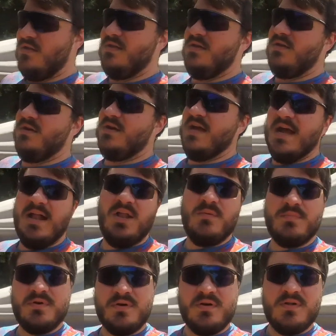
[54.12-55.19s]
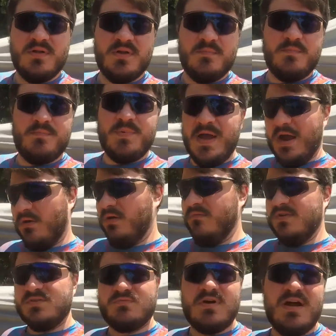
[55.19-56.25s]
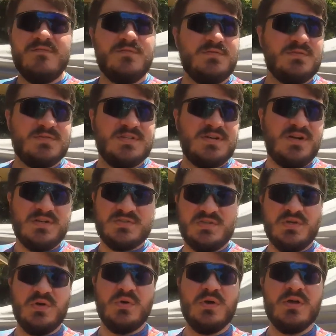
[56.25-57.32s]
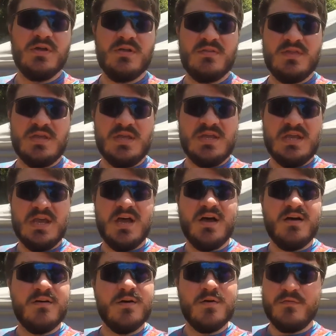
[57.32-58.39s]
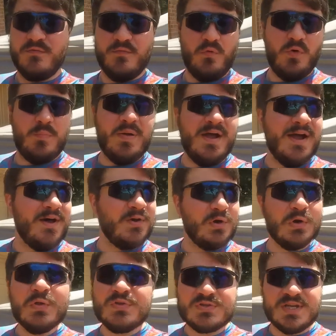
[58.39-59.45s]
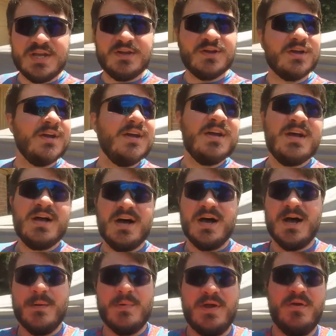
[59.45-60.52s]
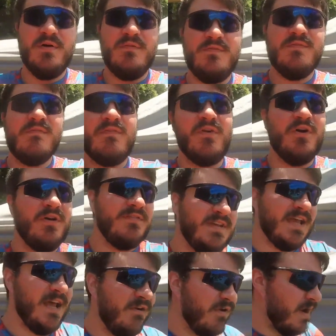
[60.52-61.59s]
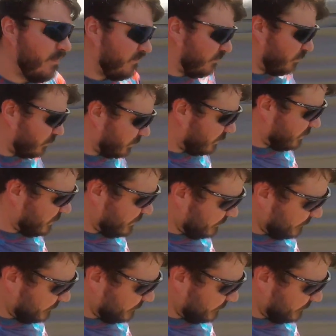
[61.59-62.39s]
the caliber, the power of these rifles, and also the uh, four-pound Earthshaker. Um, I don't know if you've ever heard of Tannerite before.